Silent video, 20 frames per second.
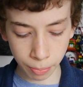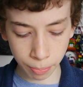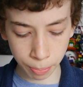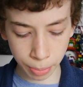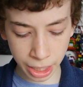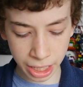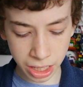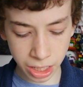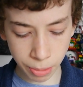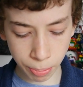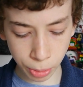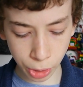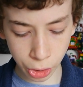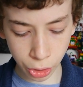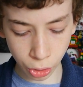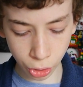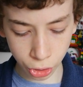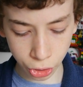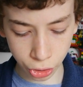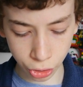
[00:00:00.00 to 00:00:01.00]
Pinder
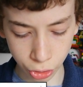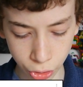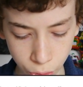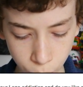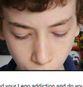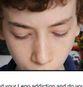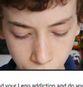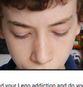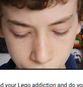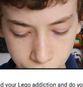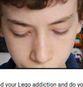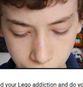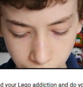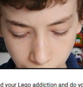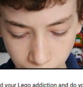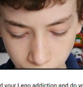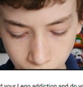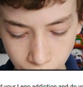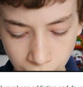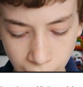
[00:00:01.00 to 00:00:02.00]
Productions wants to
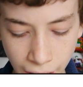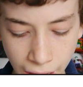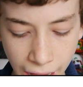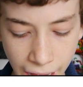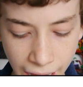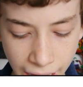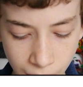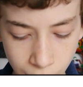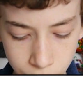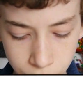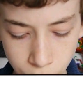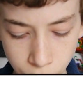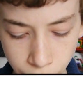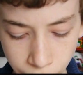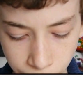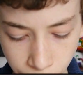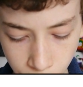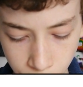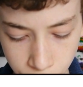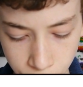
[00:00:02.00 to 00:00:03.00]
know, how do you
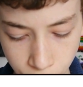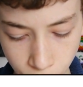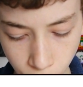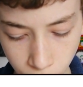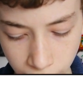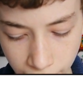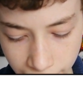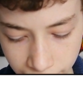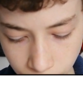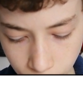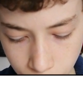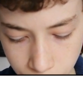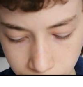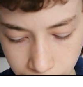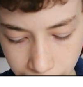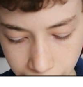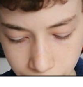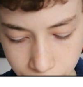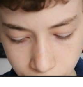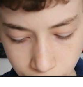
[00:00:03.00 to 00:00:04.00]
fund your Lego
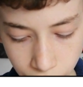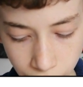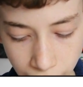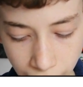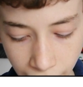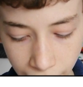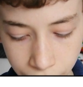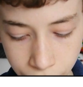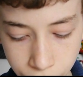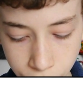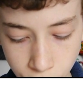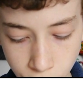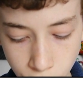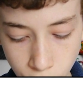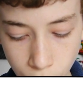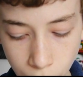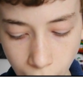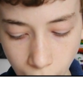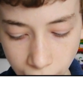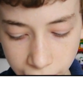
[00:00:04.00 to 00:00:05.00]
addiction, and do
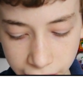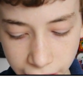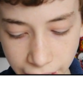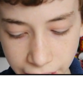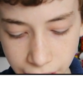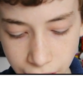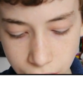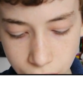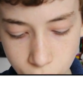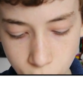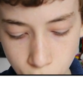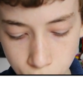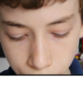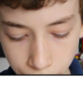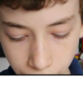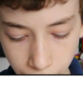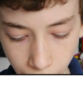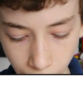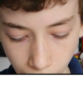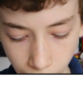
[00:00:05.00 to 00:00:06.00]
you like any
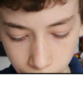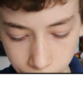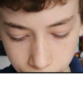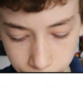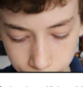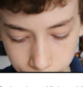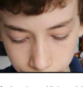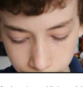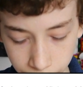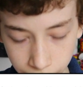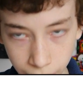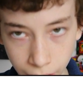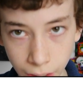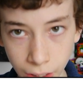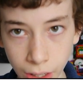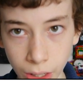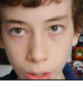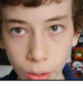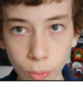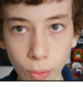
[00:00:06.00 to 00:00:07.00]
supercars?
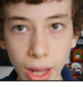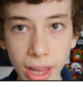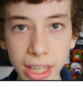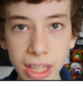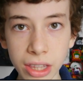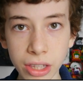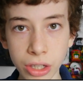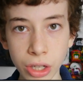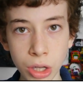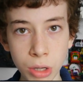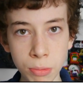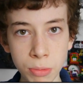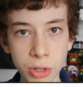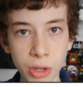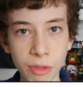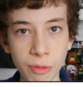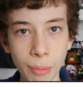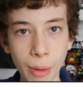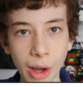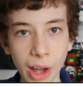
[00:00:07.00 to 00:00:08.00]
Well, in
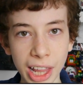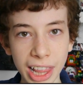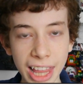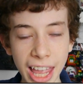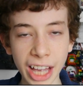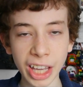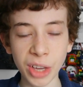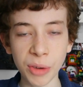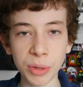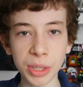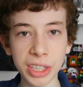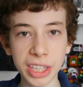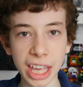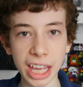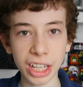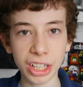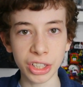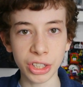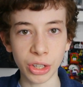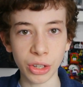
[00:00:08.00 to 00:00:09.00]
terms of my Lego
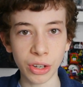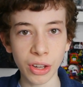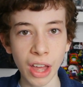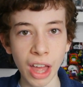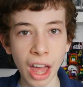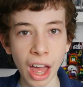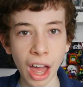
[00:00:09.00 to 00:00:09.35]
addiction,